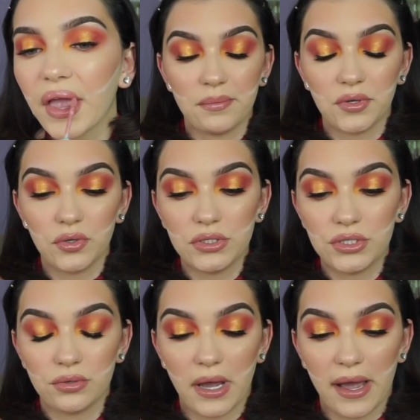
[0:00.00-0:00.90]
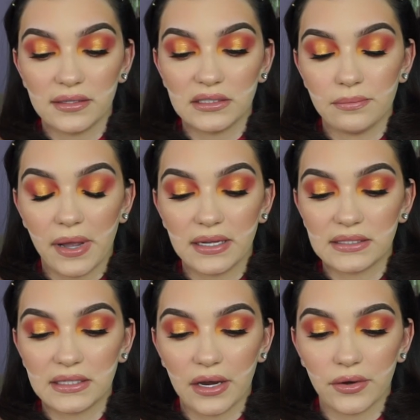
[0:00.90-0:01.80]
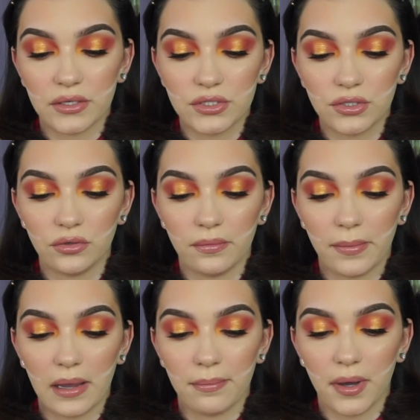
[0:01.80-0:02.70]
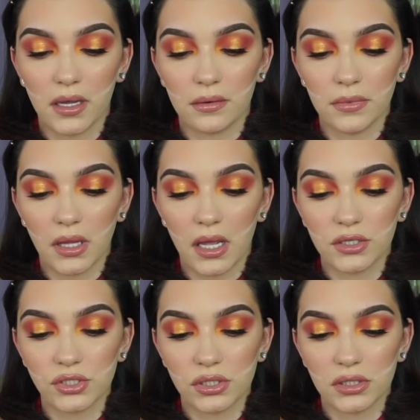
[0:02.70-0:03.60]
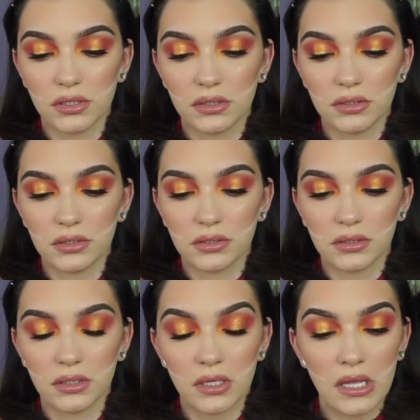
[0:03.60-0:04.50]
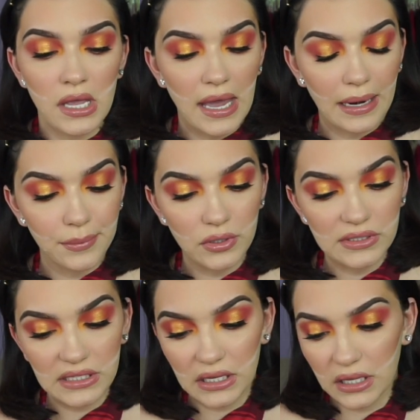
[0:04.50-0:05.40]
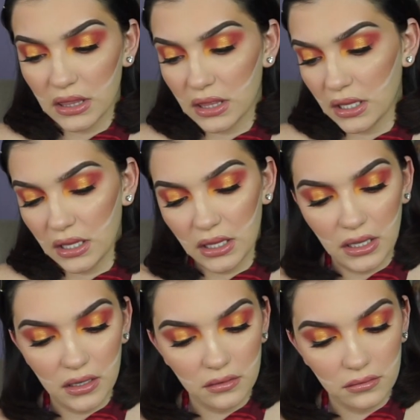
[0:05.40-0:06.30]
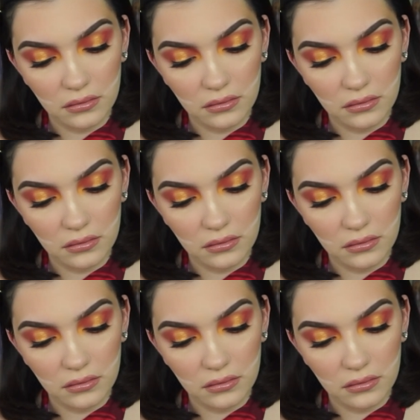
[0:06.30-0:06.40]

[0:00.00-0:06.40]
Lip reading: I'm going to add some mascara to my bottom lashes. I'm using the...